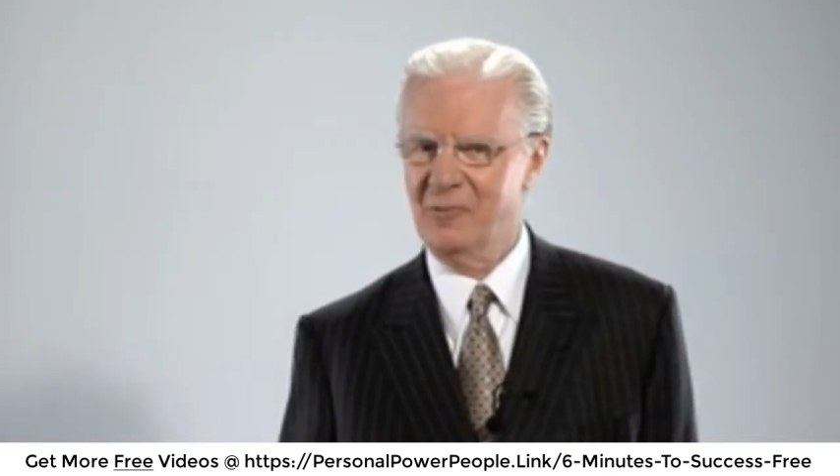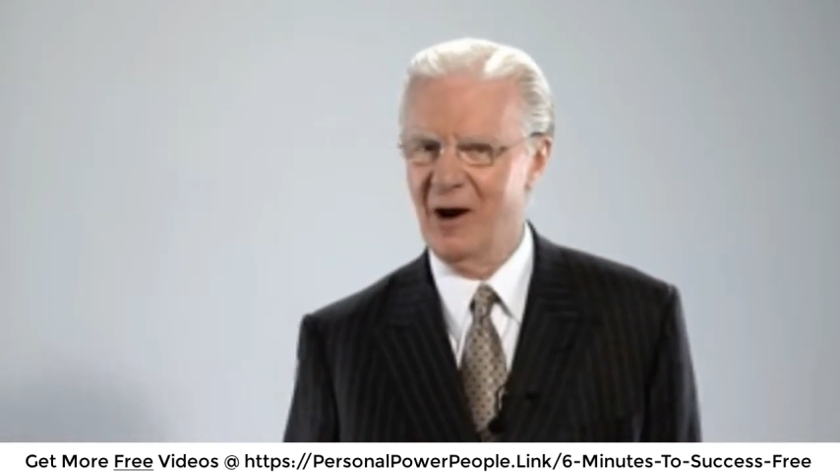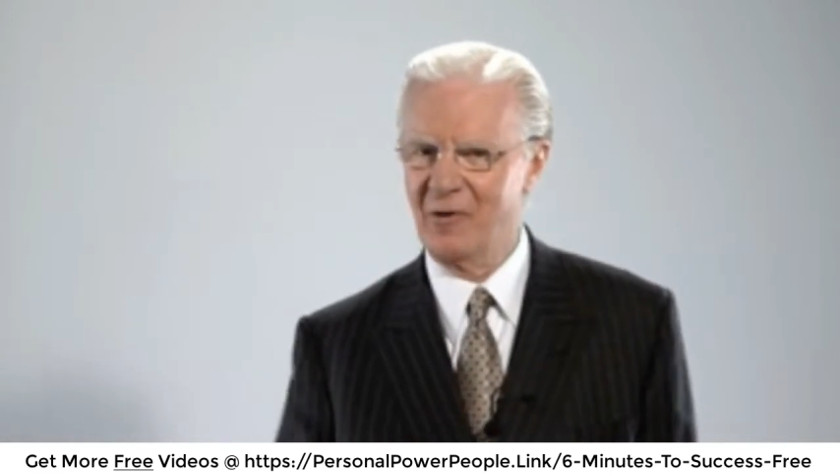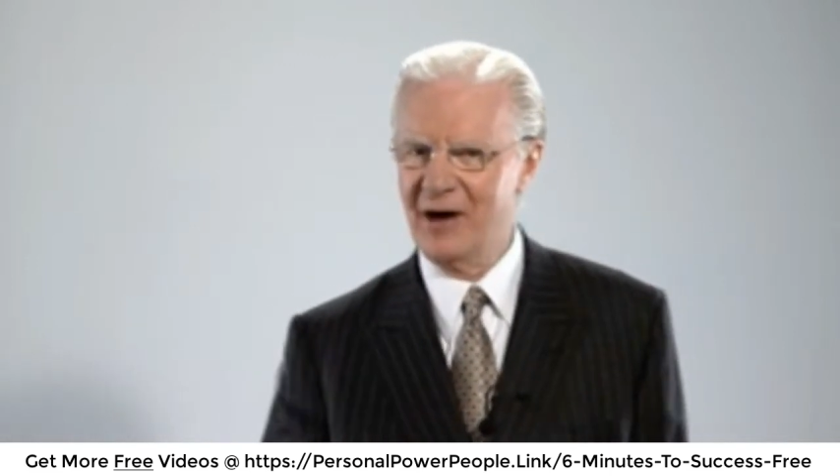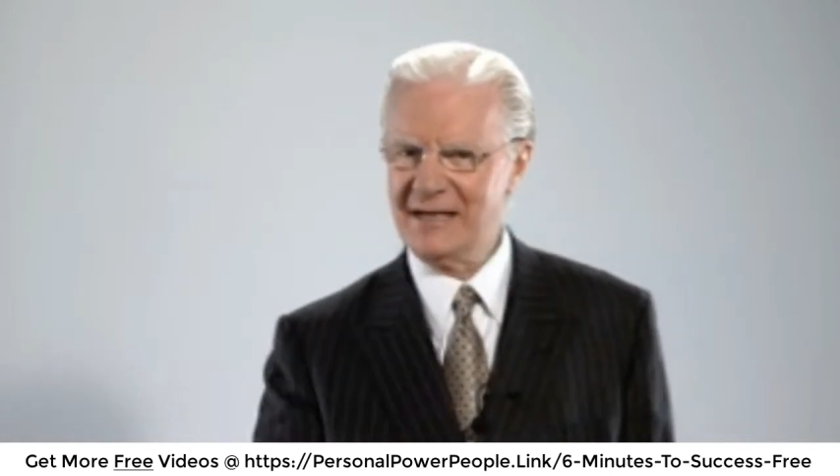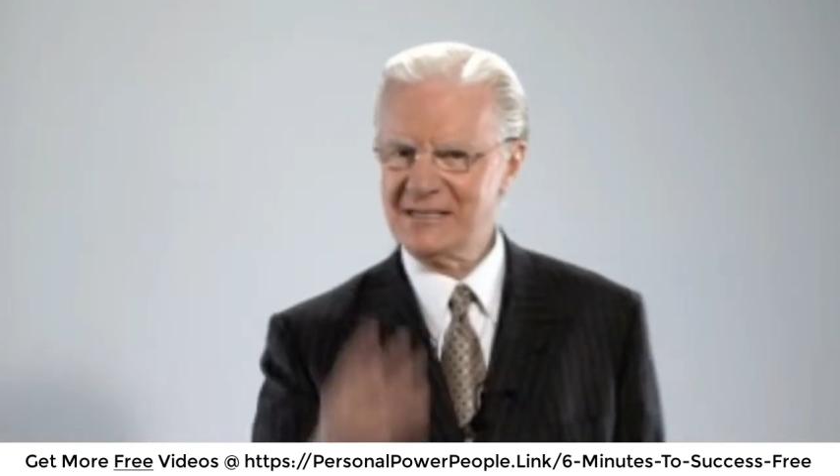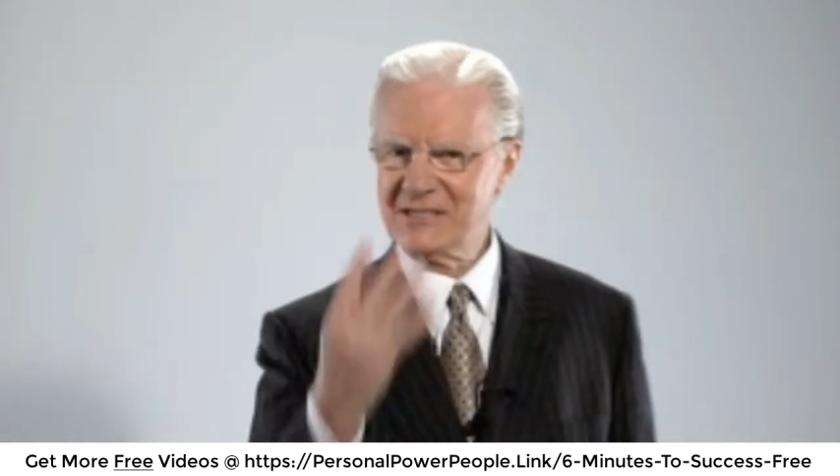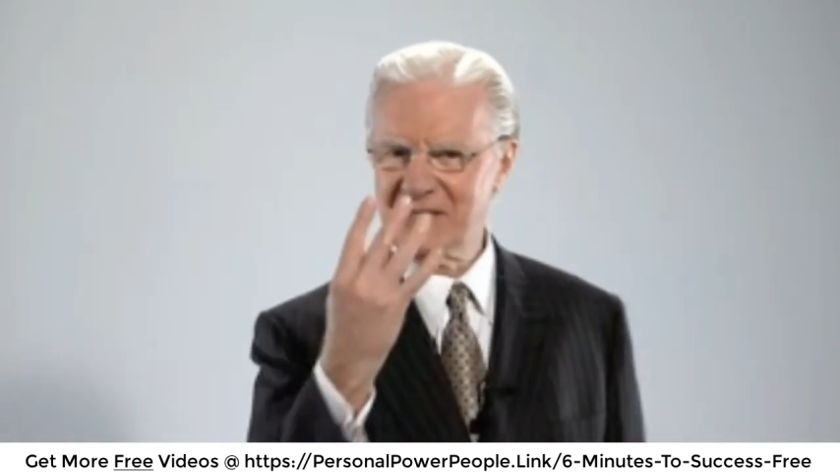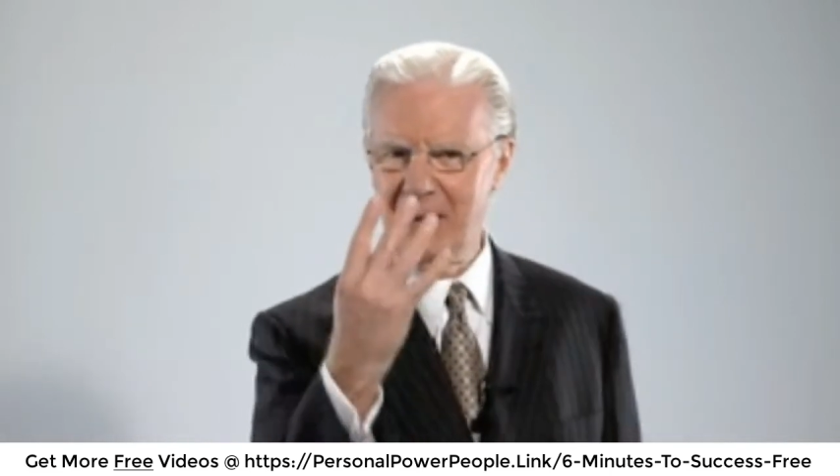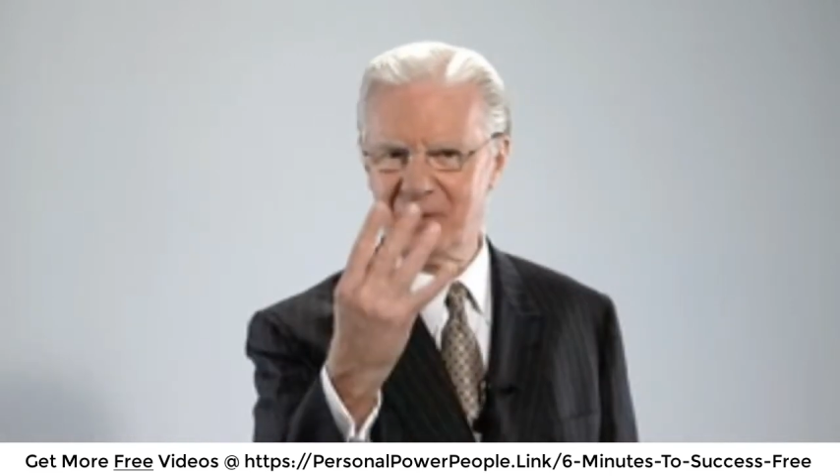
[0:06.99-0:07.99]
Well, we're at
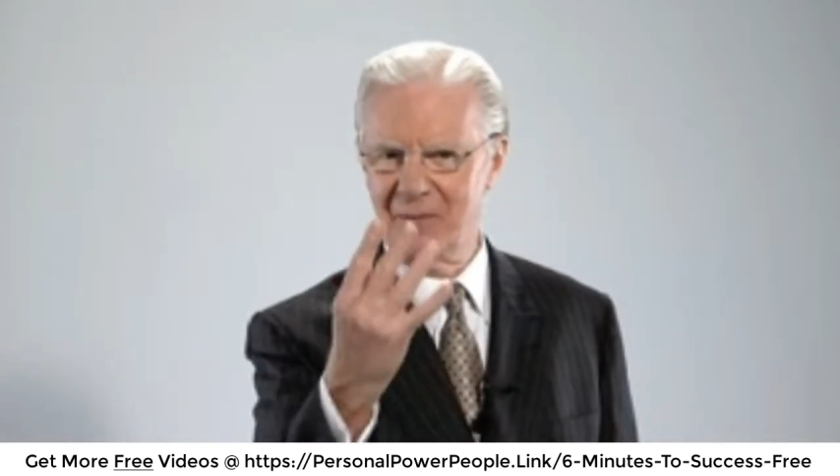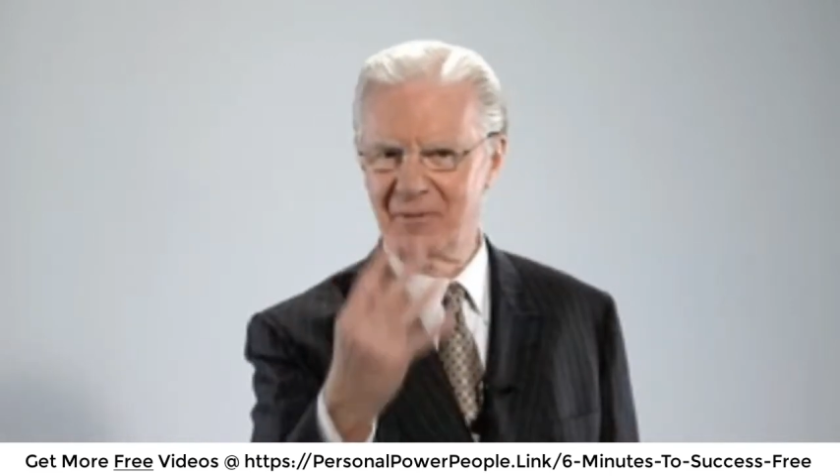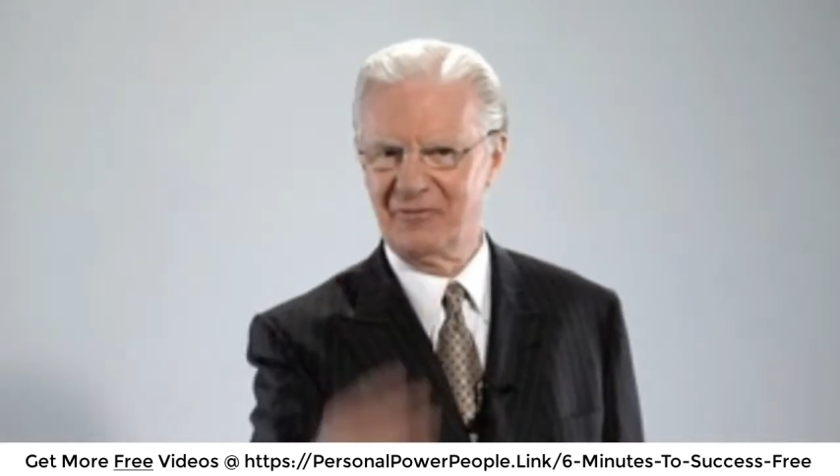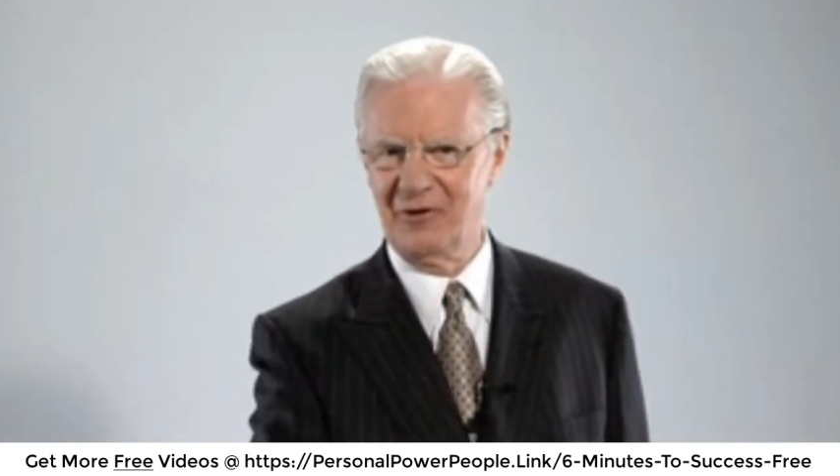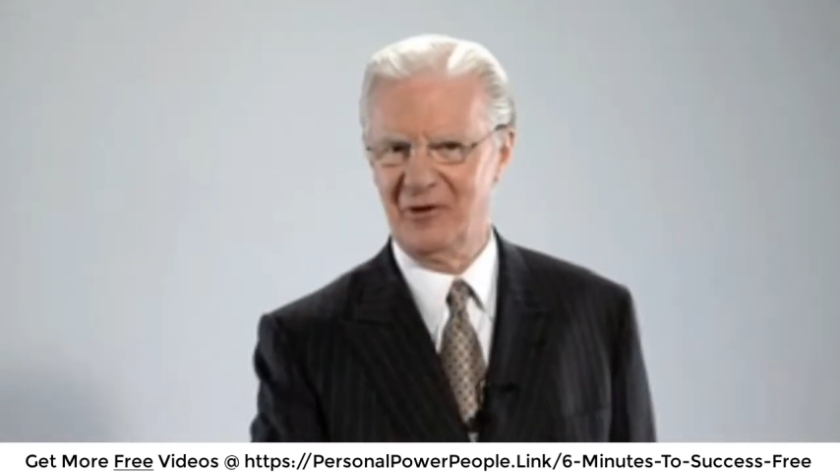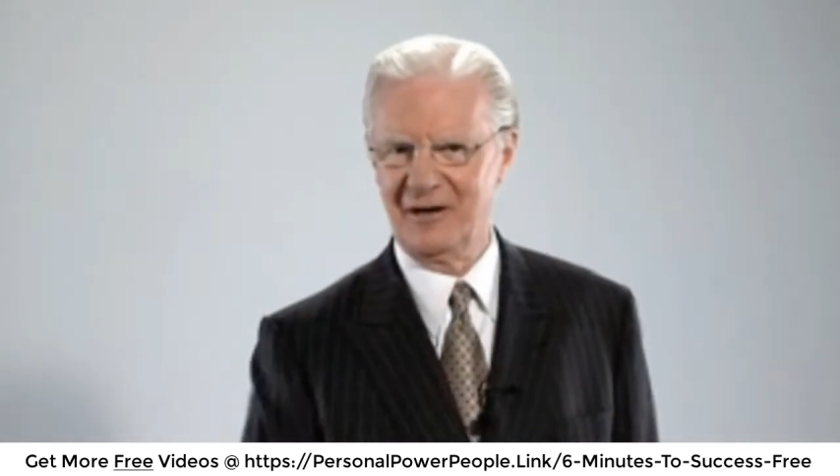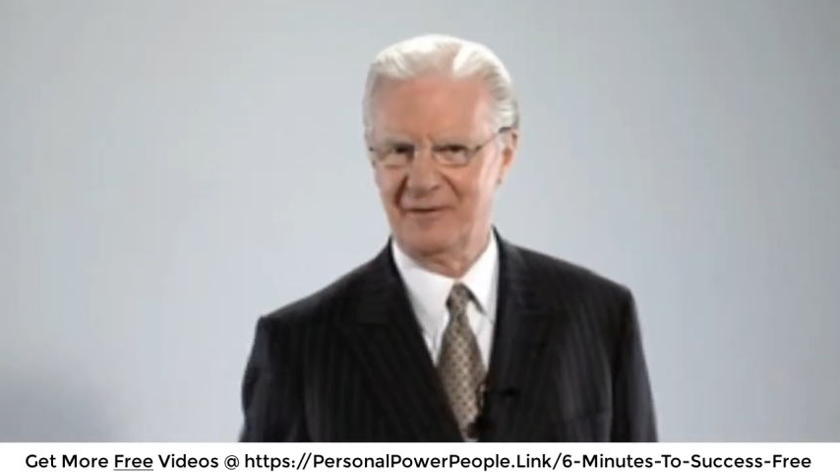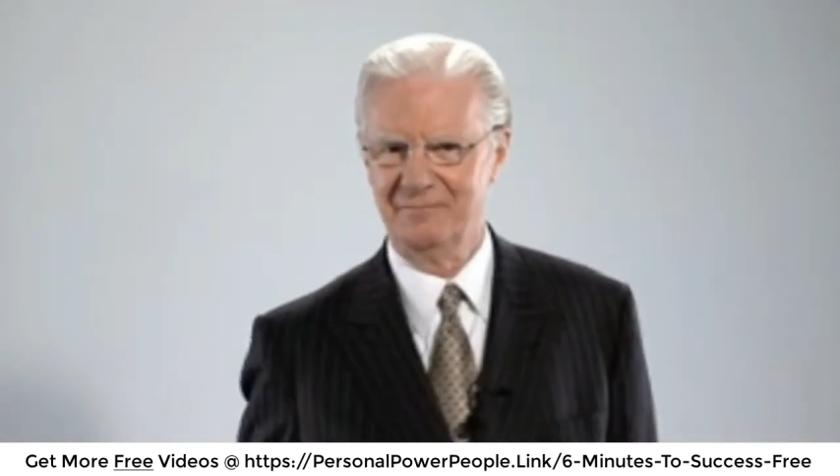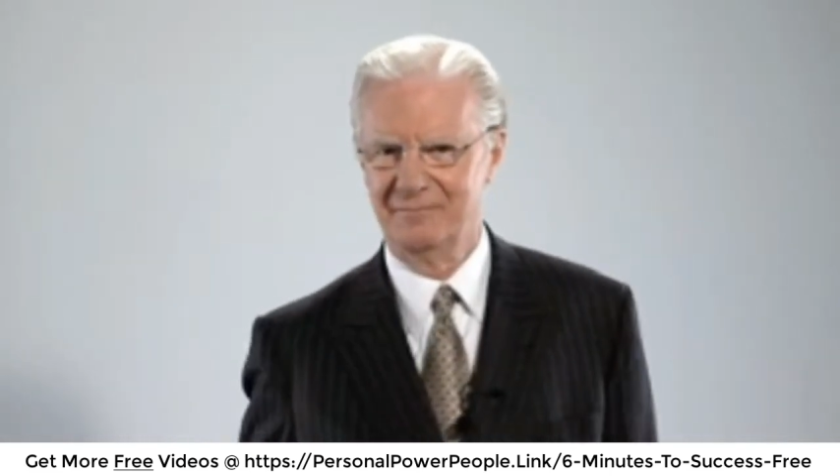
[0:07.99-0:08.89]
step number 4.